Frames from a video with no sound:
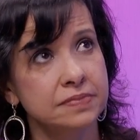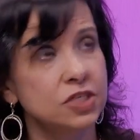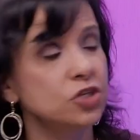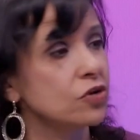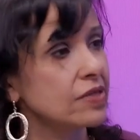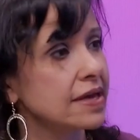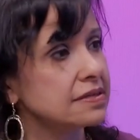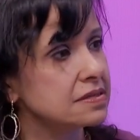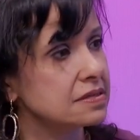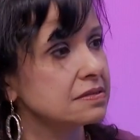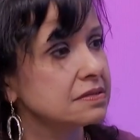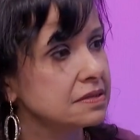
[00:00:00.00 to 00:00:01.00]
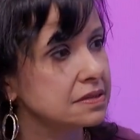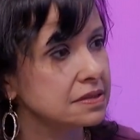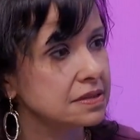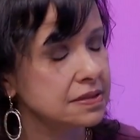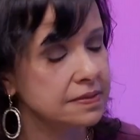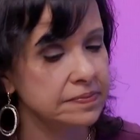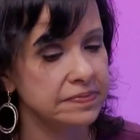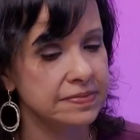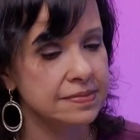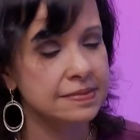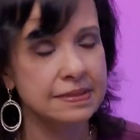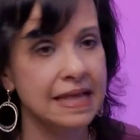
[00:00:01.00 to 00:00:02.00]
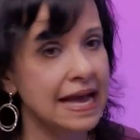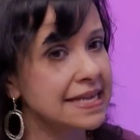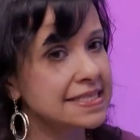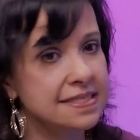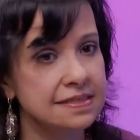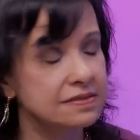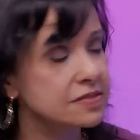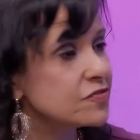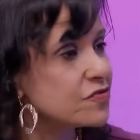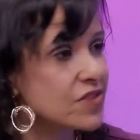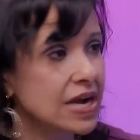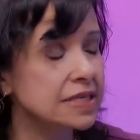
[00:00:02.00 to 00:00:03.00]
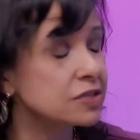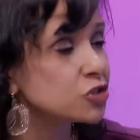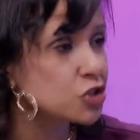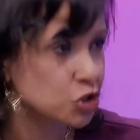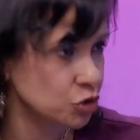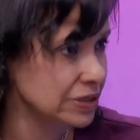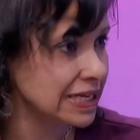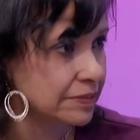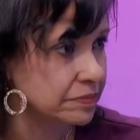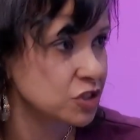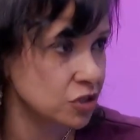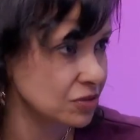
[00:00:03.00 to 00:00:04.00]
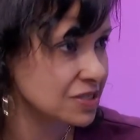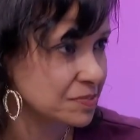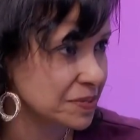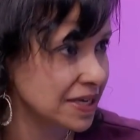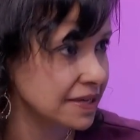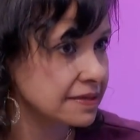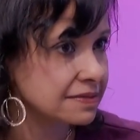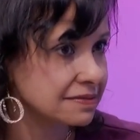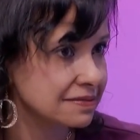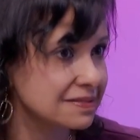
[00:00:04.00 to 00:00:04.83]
that last final scream, so to speak.